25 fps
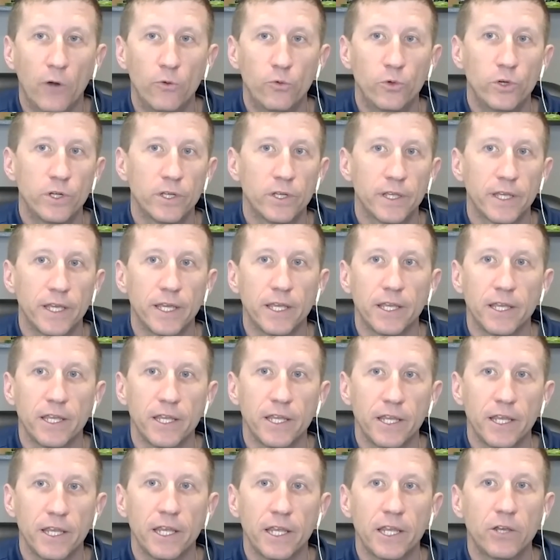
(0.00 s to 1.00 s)
a really
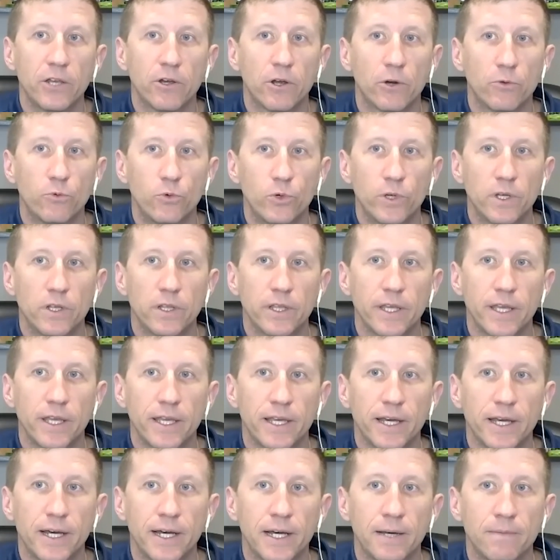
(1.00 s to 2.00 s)

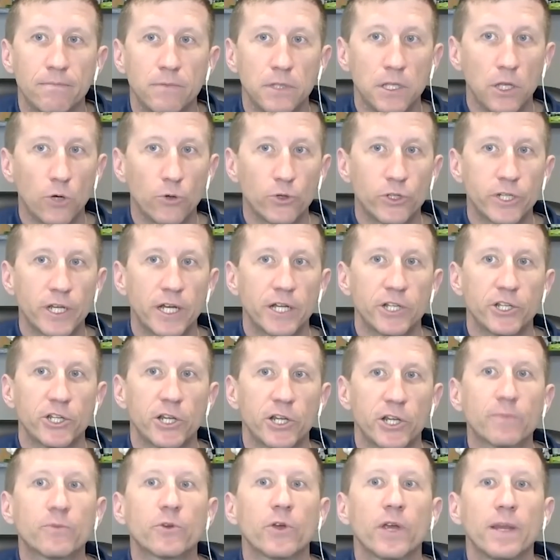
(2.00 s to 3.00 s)
low touch
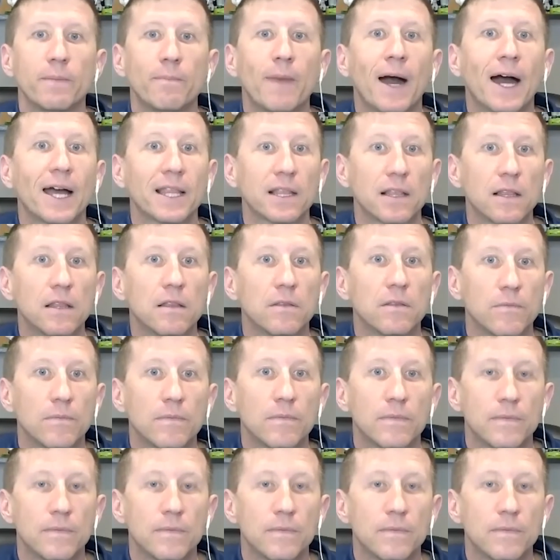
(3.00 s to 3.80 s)
upgrade model.